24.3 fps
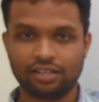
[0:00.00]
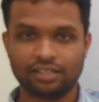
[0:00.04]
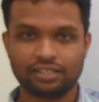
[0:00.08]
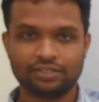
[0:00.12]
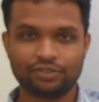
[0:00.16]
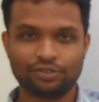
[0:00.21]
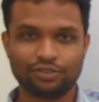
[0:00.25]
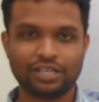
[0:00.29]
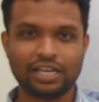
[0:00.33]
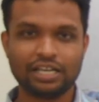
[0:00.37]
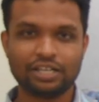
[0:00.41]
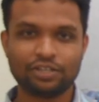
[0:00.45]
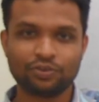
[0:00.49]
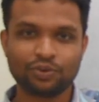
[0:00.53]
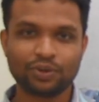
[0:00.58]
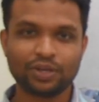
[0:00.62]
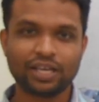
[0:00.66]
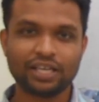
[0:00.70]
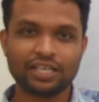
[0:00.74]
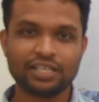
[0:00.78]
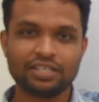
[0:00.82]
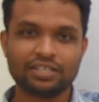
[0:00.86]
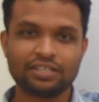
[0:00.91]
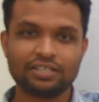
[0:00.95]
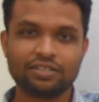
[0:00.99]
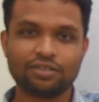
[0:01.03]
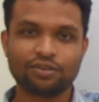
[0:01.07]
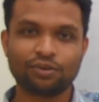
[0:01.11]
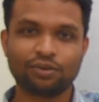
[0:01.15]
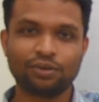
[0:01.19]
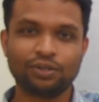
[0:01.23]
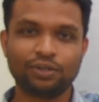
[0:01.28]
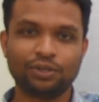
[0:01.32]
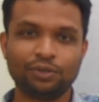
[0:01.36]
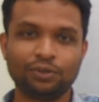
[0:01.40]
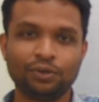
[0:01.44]
So that's why I
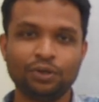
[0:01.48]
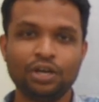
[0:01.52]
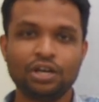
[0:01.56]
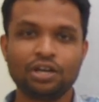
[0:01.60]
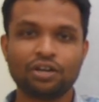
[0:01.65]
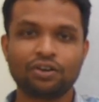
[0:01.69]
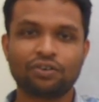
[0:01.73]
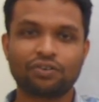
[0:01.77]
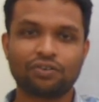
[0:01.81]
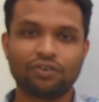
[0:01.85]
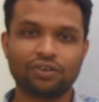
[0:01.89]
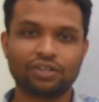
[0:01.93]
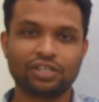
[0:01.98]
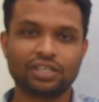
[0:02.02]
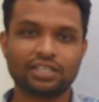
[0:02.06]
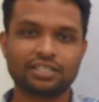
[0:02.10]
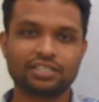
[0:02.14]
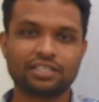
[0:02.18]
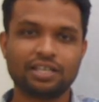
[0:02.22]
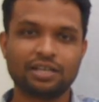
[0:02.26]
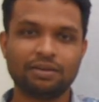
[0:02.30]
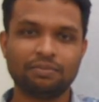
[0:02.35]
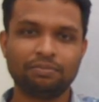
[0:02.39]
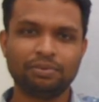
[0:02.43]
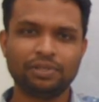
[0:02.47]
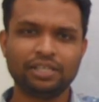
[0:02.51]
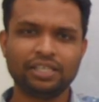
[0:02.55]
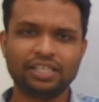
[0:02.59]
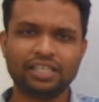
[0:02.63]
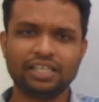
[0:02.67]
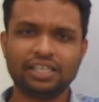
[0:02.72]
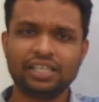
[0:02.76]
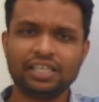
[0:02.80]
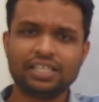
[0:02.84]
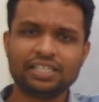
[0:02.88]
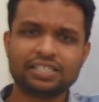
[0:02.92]
told you quota
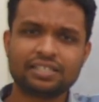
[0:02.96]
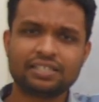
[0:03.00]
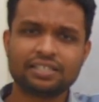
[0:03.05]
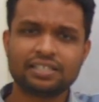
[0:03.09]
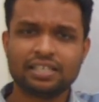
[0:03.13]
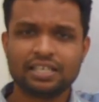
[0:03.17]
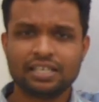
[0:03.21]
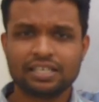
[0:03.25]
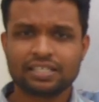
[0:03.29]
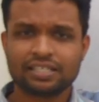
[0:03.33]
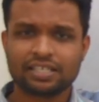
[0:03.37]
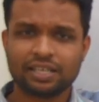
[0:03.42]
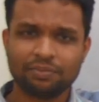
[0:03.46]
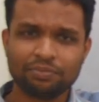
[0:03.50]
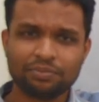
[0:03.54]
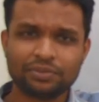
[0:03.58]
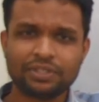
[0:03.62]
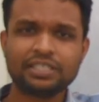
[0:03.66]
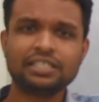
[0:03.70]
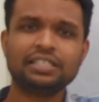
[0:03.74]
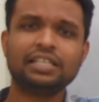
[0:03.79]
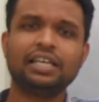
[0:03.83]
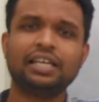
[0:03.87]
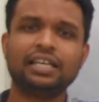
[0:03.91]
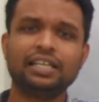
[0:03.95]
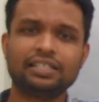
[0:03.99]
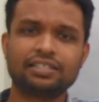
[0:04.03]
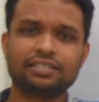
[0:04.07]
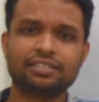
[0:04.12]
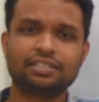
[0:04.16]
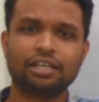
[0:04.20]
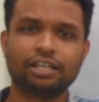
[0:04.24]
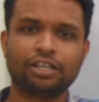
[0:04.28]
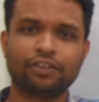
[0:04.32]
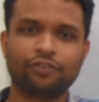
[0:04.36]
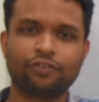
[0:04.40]
sampling is something like
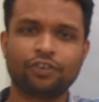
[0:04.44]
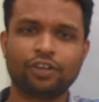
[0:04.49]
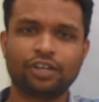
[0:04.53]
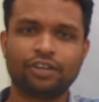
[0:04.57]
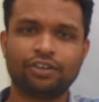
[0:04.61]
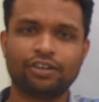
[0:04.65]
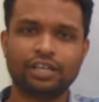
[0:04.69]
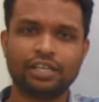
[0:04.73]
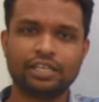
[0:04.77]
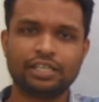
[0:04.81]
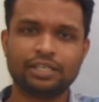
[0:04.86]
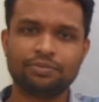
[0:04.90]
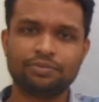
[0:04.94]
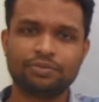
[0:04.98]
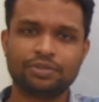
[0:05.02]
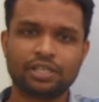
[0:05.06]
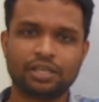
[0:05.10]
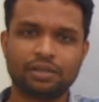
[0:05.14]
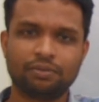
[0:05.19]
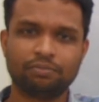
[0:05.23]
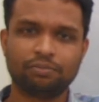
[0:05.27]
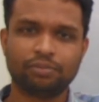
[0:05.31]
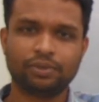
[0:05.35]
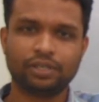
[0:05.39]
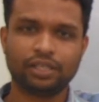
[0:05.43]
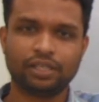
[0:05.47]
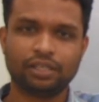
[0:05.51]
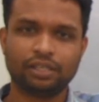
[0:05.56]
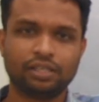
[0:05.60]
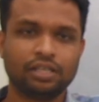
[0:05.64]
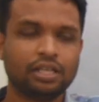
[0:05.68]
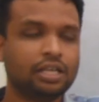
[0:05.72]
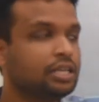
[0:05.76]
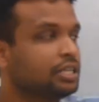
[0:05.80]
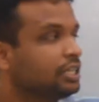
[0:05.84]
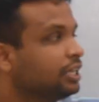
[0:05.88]
stratified random sampling.
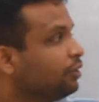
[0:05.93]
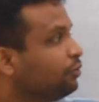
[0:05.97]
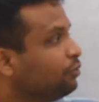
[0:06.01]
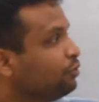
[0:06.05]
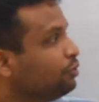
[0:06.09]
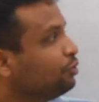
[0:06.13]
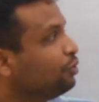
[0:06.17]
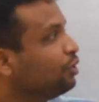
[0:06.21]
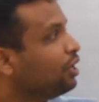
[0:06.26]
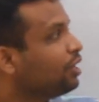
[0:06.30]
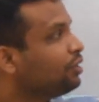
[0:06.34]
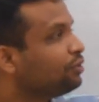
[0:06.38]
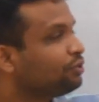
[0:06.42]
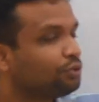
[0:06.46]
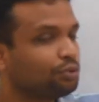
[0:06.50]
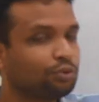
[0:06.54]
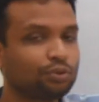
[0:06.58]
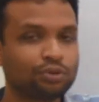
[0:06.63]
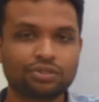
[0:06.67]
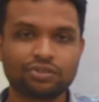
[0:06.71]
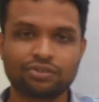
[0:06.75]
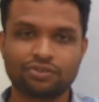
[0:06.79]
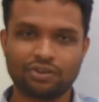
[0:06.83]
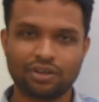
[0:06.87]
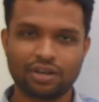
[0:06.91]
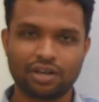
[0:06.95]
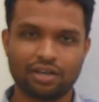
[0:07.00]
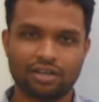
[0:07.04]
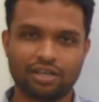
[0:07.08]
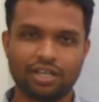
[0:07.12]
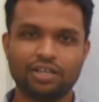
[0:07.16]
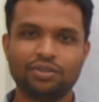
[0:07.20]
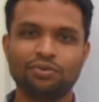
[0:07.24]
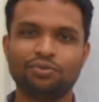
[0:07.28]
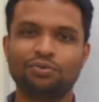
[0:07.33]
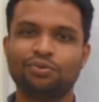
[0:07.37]
Now you have two
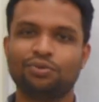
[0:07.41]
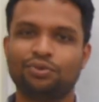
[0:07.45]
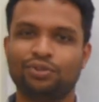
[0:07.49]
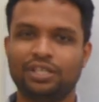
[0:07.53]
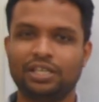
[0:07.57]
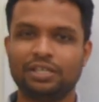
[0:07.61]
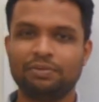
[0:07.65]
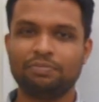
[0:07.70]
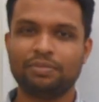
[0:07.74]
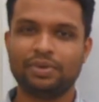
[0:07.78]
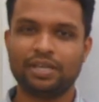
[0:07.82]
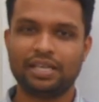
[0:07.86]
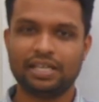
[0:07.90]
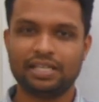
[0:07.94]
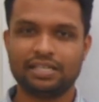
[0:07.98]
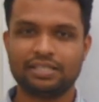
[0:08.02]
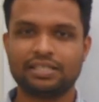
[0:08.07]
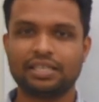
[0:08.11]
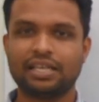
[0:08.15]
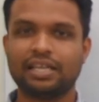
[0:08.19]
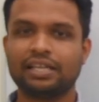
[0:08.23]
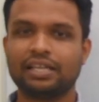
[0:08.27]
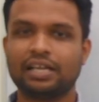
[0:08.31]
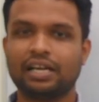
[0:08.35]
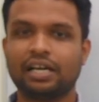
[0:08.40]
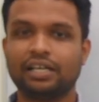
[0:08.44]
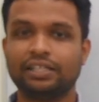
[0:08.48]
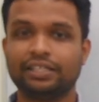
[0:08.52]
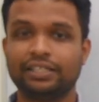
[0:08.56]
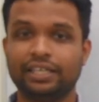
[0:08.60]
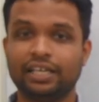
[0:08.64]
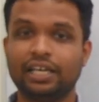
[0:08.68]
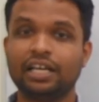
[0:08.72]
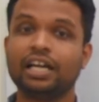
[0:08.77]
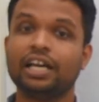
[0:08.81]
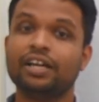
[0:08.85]
strata, you know that males are
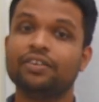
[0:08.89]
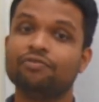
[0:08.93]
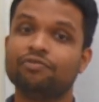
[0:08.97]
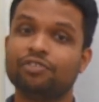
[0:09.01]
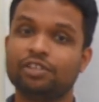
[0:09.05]
there and